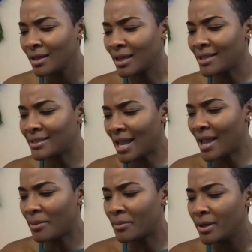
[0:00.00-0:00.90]
God
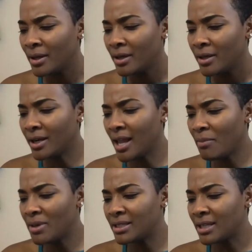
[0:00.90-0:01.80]
damn. Your
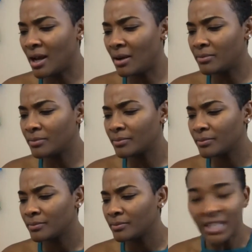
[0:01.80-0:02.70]
name is
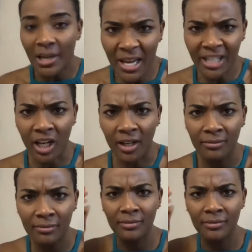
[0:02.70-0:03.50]
Tamisha.